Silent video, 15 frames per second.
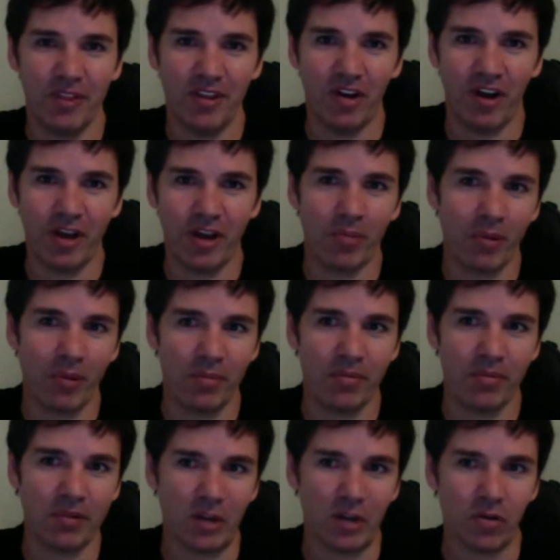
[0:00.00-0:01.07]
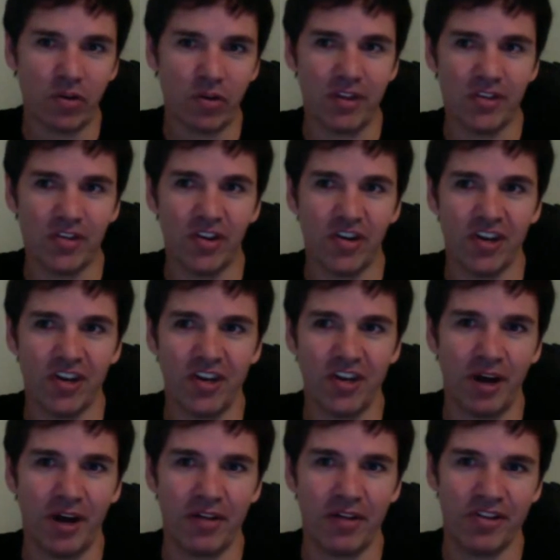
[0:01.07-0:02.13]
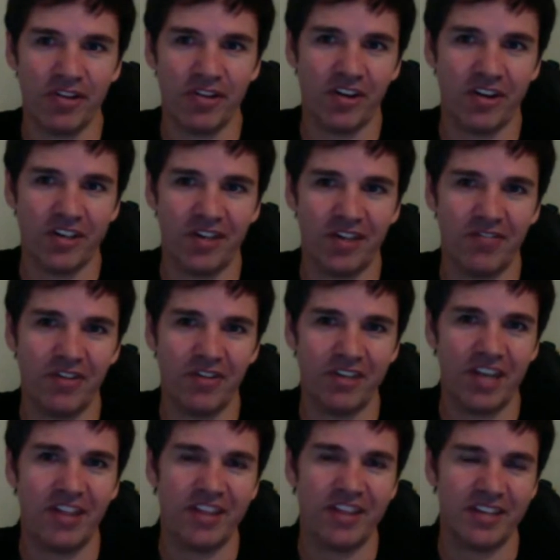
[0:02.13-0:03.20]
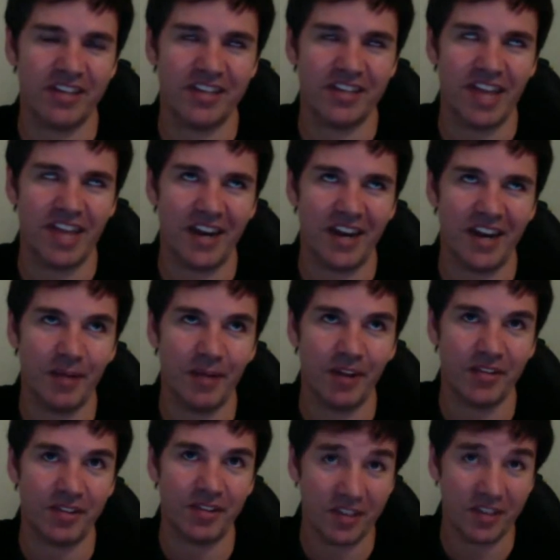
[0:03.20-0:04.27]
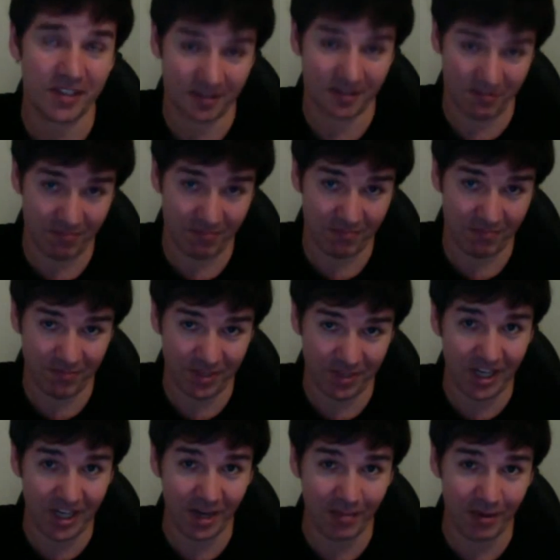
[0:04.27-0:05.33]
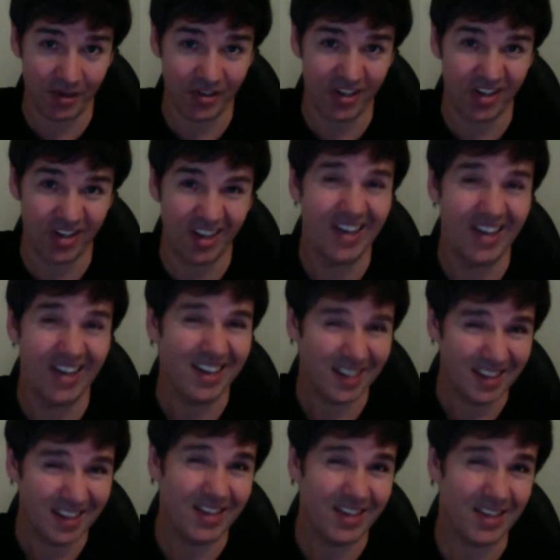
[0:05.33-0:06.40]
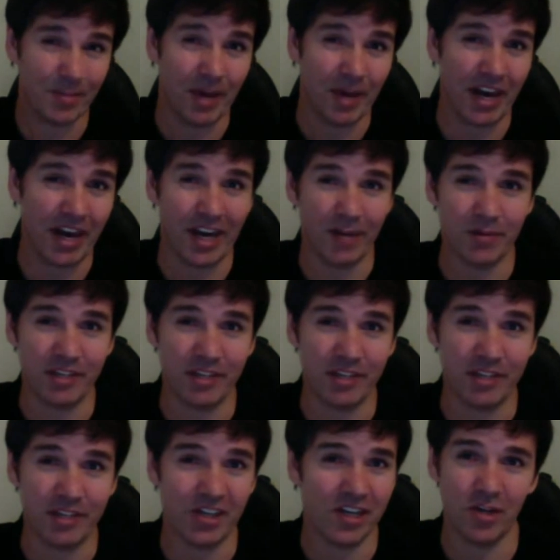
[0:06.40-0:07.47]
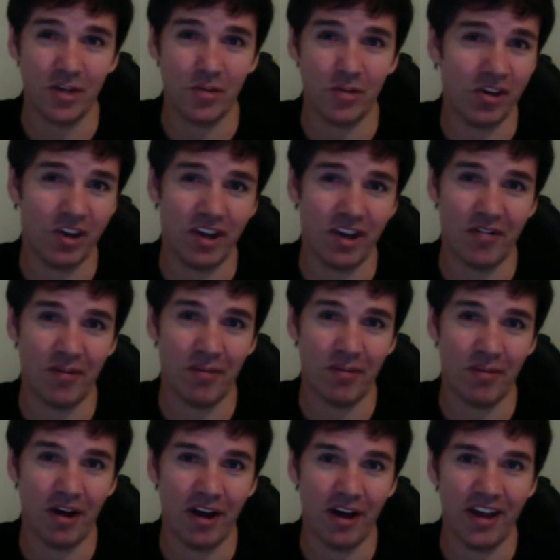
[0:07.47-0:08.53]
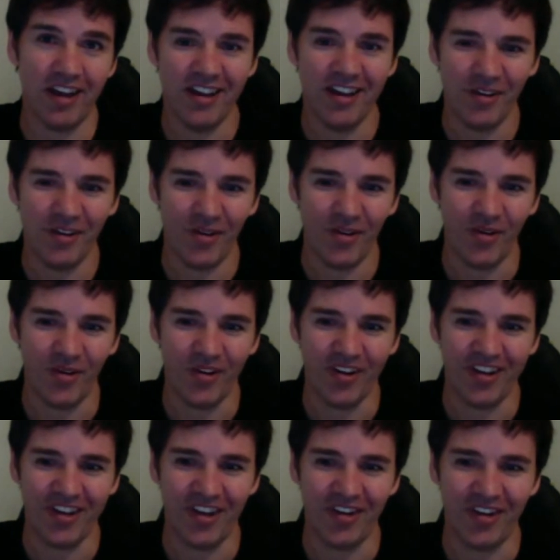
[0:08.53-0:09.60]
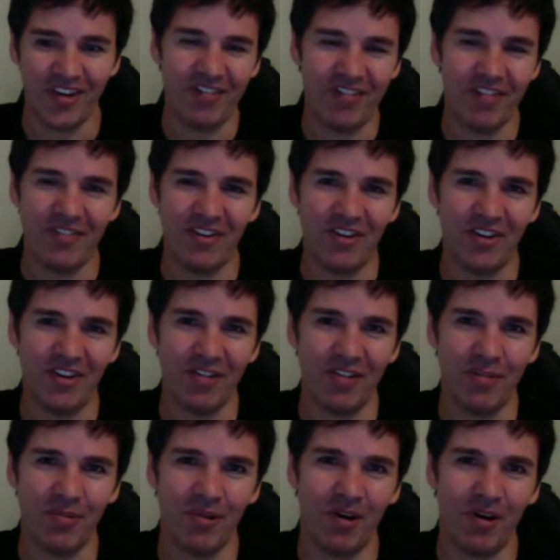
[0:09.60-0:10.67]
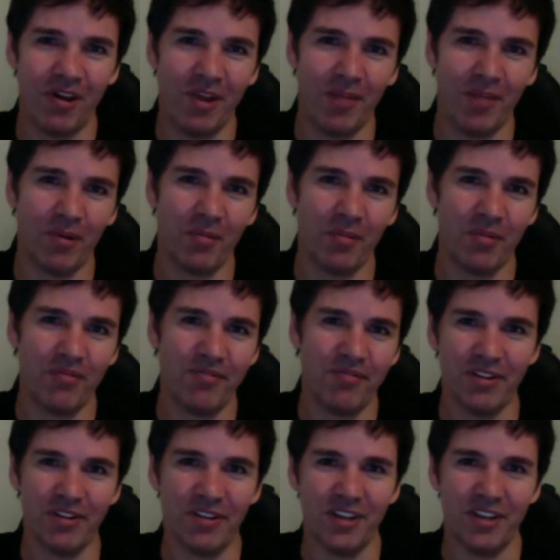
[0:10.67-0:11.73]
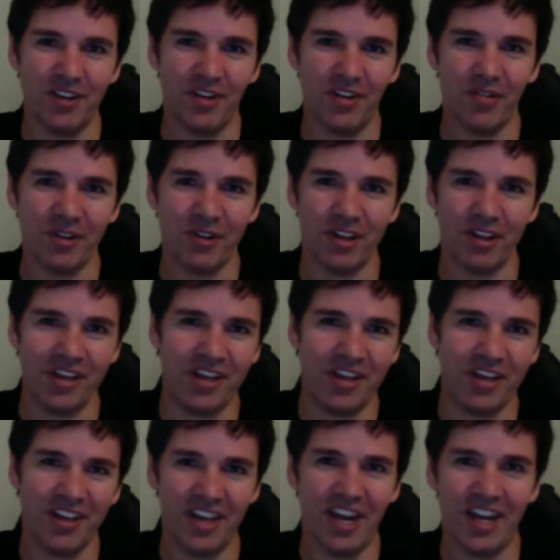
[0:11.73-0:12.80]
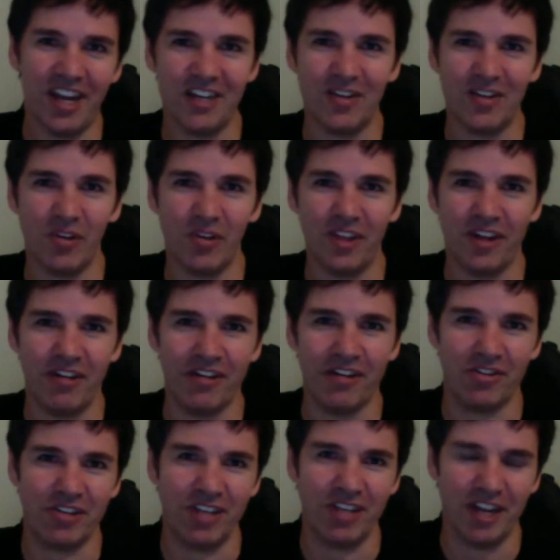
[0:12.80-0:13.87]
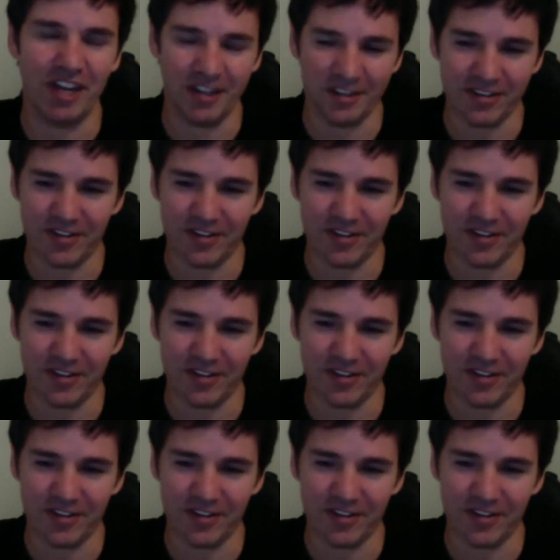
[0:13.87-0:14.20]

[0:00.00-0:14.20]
I could probably look at certain emails, and I could say if you send the standard email to this particular person, there's about an 80% chance you won't get a reply. Or, you know, even if you do get a reply, they'll probably feel that you're not really connecting to what they're interested in.